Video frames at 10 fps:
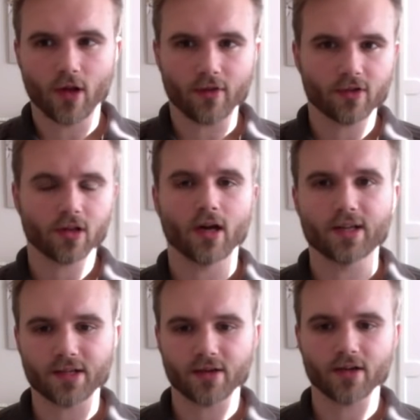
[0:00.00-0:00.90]

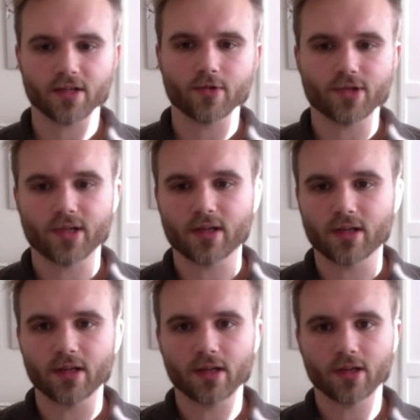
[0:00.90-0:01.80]
clients and customers
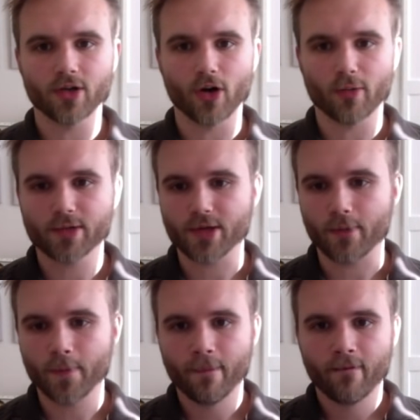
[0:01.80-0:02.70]
in Europe. So
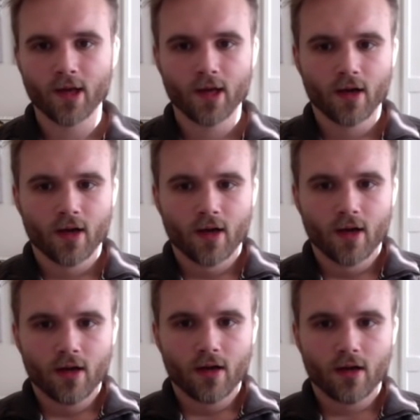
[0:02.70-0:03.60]

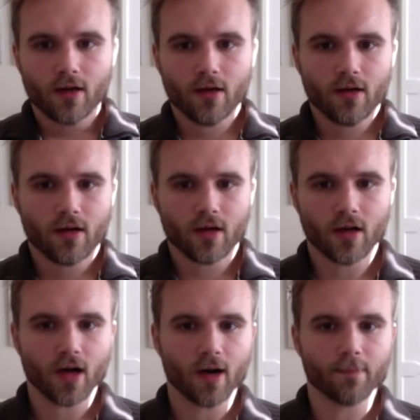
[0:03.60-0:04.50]

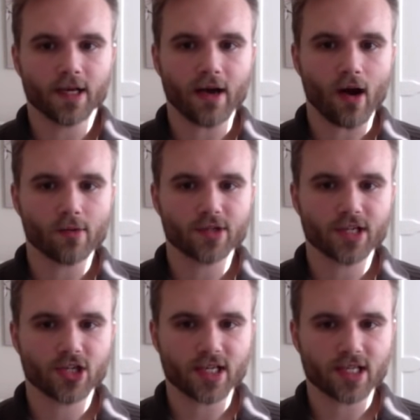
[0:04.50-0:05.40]
now I would
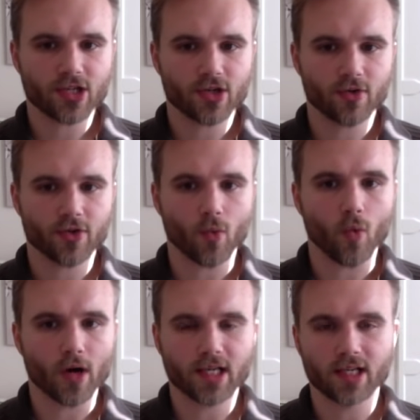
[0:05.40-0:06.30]
suggest that you go with the
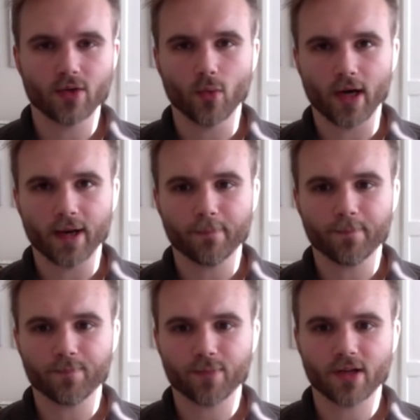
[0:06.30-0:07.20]
1 gig RAM
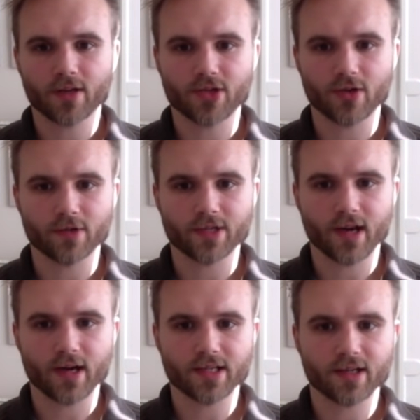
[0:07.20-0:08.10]
server
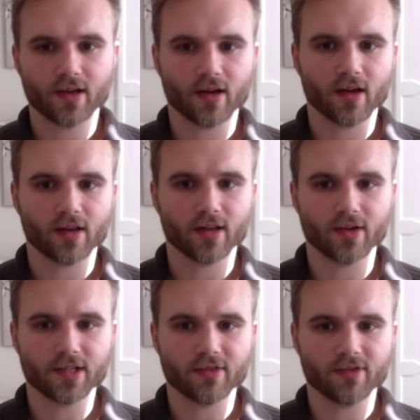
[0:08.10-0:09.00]
size. There
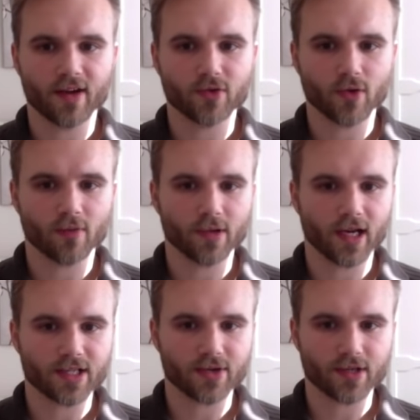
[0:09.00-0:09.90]
is the 512, but
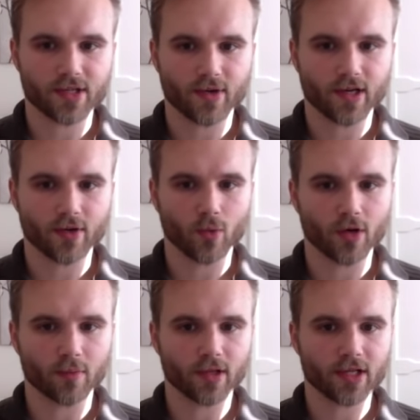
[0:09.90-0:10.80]
as you can see right here,
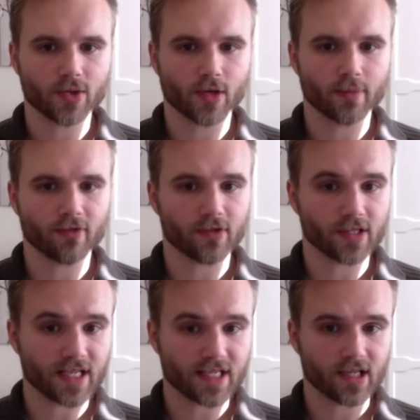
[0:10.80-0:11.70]
warning, plan is recommended for
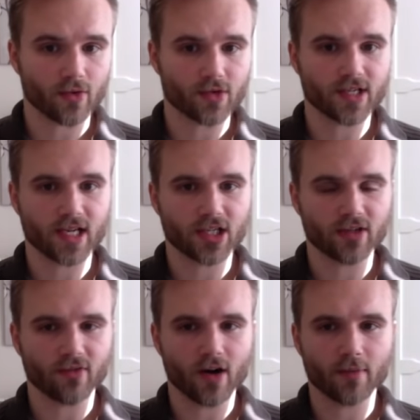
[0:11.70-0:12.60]
testing or staging
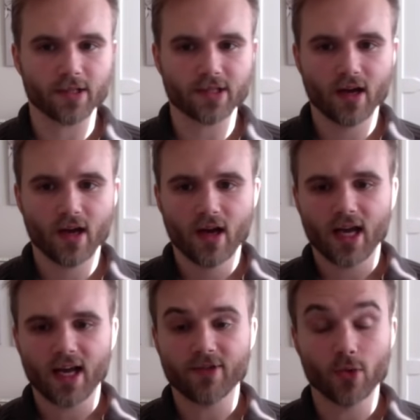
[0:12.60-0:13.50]
environments.
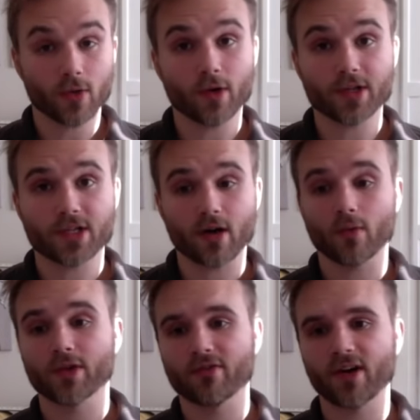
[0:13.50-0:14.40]
If you really want to start
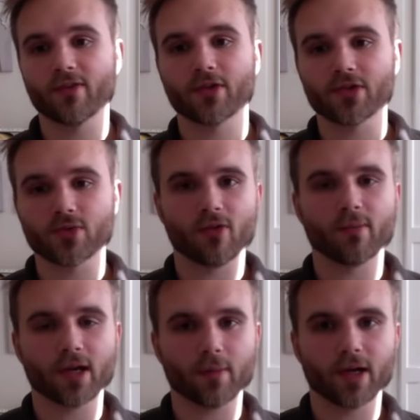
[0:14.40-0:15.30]
with the 512
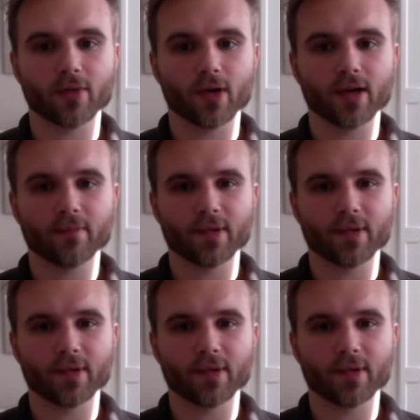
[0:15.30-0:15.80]
megabyte RAM,